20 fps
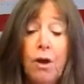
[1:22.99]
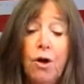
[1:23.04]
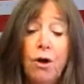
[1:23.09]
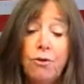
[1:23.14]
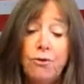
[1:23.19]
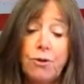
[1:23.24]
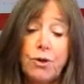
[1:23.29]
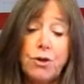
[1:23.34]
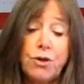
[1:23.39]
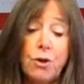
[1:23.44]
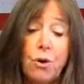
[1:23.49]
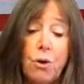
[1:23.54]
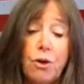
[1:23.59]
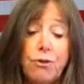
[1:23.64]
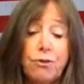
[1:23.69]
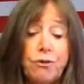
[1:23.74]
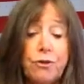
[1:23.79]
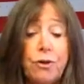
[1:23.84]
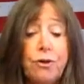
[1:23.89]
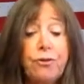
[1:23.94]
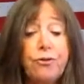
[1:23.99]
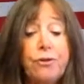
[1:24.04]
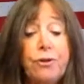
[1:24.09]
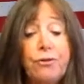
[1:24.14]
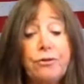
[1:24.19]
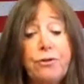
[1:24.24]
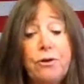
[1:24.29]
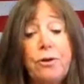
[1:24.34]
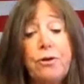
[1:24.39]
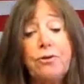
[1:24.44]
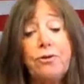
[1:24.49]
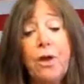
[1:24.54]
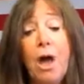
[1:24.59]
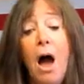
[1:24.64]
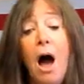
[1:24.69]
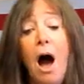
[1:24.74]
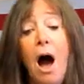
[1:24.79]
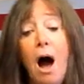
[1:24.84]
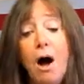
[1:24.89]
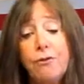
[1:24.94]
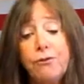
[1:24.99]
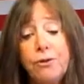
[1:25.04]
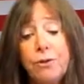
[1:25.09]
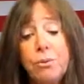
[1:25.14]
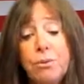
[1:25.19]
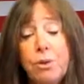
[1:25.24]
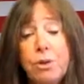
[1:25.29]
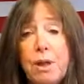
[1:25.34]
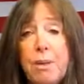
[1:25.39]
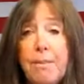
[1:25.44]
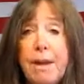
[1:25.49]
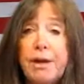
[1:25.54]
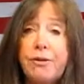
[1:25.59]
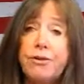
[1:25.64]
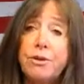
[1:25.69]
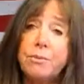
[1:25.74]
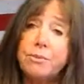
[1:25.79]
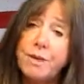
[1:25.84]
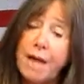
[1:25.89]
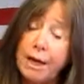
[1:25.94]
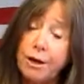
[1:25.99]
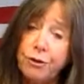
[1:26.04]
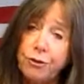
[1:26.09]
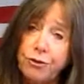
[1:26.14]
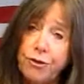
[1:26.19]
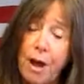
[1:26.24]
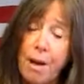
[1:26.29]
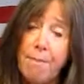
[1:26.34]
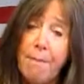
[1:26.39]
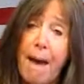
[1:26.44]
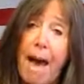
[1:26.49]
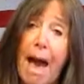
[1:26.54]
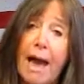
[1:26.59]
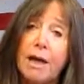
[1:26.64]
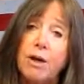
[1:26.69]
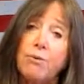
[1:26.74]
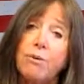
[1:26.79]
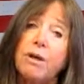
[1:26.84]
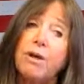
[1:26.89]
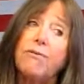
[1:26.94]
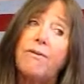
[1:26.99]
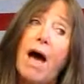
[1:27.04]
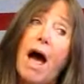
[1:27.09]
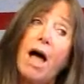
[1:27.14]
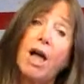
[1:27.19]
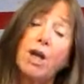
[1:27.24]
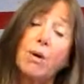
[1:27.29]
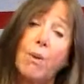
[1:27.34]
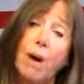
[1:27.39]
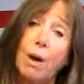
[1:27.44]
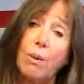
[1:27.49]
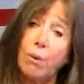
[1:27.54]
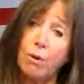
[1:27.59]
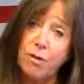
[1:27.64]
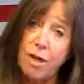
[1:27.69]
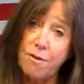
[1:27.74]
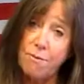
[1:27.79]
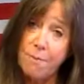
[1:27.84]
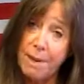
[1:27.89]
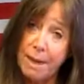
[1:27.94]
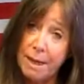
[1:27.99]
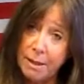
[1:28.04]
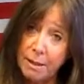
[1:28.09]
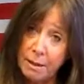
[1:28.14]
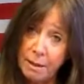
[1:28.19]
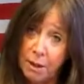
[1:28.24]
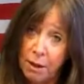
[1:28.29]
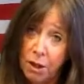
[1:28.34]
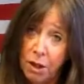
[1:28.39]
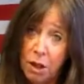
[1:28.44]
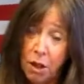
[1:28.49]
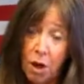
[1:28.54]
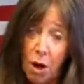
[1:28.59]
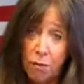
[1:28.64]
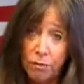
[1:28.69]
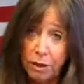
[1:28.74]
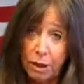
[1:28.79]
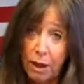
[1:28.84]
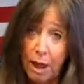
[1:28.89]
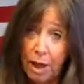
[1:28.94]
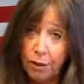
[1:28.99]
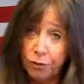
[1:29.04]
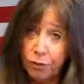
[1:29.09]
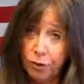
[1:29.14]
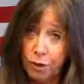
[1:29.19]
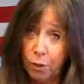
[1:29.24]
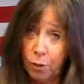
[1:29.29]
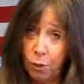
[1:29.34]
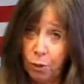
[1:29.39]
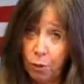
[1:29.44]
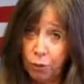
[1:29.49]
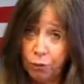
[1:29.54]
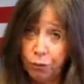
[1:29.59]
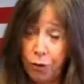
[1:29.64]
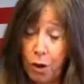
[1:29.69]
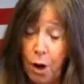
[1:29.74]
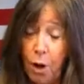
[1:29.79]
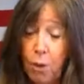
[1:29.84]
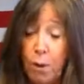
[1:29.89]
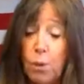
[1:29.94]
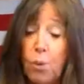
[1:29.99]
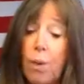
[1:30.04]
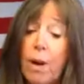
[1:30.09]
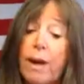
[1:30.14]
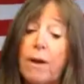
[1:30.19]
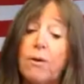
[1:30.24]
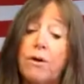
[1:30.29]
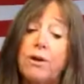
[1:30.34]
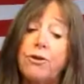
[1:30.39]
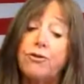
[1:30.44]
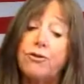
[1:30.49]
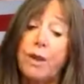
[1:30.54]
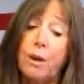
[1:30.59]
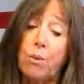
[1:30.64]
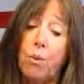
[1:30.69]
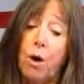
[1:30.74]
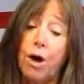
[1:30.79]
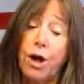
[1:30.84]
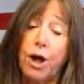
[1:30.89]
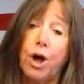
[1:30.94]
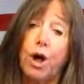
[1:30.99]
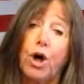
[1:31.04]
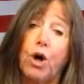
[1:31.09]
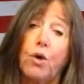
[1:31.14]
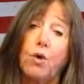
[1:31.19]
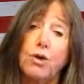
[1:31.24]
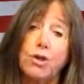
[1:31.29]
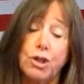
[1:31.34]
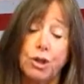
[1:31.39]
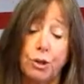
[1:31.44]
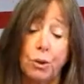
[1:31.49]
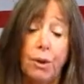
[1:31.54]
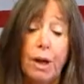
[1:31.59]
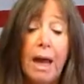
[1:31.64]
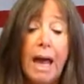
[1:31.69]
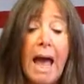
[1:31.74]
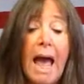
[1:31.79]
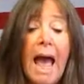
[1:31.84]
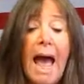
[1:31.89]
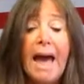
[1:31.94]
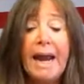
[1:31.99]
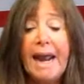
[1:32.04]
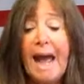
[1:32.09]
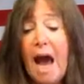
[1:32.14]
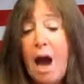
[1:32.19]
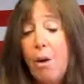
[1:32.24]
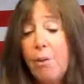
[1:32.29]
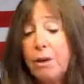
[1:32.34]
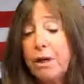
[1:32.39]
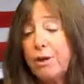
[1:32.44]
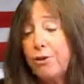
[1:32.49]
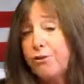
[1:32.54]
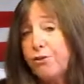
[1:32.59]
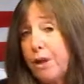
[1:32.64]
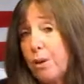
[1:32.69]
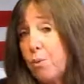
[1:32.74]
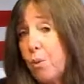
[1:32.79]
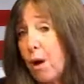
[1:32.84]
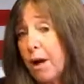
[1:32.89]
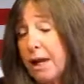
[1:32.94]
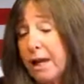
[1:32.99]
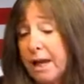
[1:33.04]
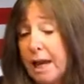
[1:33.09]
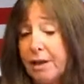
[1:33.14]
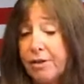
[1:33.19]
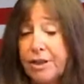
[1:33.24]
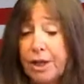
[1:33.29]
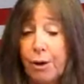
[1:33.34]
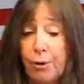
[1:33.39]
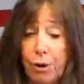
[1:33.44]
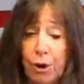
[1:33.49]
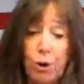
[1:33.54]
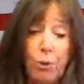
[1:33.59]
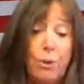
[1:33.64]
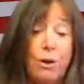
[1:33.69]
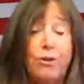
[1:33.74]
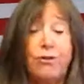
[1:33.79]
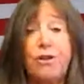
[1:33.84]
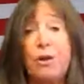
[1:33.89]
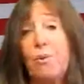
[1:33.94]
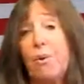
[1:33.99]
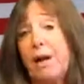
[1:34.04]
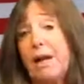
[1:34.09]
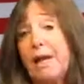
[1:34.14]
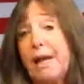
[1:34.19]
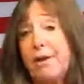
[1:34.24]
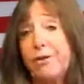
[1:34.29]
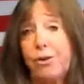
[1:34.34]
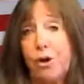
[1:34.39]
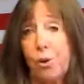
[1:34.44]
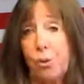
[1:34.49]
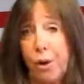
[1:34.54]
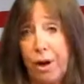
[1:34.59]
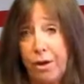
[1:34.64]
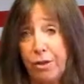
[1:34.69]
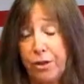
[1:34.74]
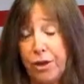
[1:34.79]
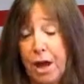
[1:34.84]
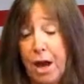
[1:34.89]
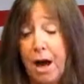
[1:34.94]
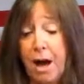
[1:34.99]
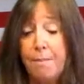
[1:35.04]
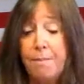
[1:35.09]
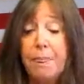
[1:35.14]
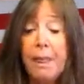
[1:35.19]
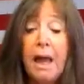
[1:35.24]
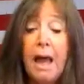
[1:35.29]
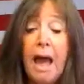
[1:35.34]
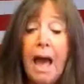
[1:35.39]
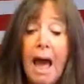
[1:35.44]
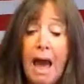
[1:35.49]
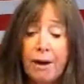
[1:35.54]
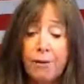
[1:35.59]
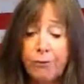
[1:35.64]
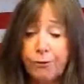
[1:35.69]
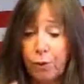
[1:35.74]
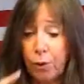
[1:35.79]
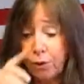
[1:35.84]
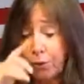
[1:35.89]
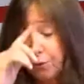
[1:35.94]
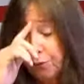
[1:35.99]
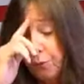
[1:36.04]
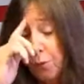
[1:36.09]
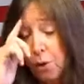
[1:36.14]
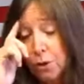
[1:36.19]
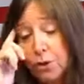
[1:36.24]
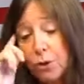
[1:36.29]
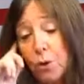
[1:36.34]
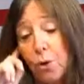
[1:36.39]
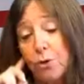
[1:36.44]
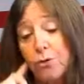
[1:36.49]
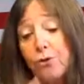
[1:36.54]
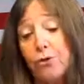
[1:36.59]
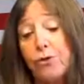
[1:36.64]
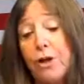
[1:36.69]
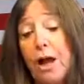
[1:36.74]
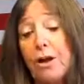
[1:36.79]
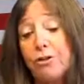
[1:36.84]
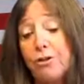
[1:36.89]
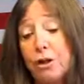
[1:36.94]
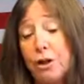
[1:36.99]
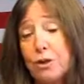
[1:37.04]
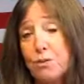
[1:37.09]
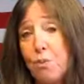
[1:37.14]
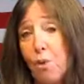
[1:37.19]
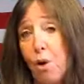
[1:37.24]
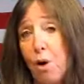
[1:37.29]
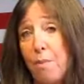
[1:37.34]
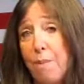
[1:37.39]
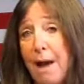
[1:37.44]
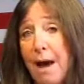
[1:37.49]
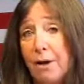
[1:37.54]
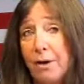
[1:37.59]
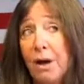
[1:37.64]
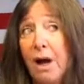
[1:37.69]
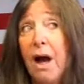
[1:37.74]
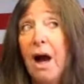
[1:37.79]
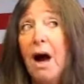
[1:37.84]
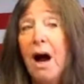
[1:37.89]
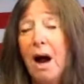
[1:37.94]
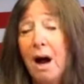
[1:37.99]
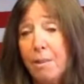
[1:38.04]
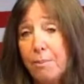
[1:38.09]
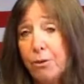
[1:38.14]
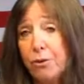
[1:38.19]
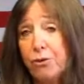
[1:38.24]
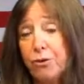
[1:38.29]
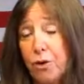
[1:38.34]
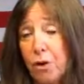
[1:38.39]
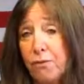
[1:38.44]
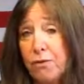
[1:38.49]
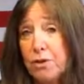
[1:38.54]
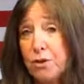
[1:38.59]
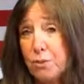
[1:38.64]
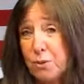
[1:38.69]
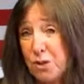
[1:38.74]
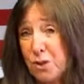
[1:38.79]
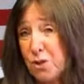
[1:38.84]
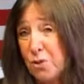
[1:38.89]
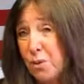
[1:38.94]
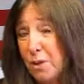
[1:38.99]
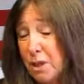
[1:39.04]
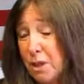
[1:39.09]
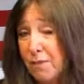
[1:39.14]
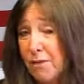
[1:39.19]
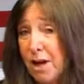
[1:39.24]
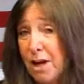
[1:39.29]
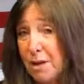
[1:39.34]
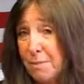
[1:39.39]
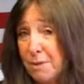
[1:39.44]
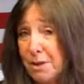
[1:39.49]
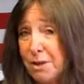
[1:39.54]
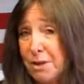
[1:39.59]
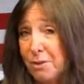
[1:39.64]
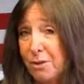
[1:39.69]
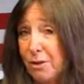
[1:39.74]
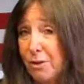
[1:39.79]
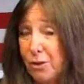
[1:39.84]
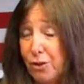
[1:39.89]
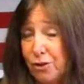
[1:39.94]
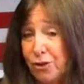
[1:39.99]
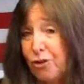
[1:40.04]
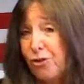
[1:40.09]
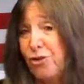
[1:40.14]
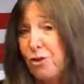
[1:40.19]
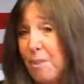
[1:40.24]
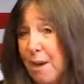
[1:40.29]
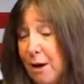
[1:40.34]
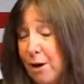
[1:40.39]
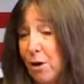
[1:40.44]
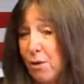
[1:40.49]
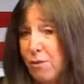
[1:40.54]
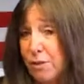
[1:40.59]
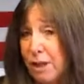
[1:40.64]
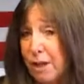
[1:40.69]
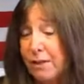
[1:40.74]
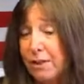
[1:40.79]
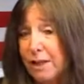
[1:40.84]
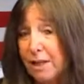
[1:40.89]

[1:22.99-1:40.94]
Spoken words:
For Tauruses, this is a full moon that makes them take a step back and reevaluate where they've been over the last year or so, and where it is they want to go to, and how it is they want to get there, and who it is they want to get there with. And for Tauruses, actually, it's more about humble service, which is what they've kind of been doing, and they're just about over that.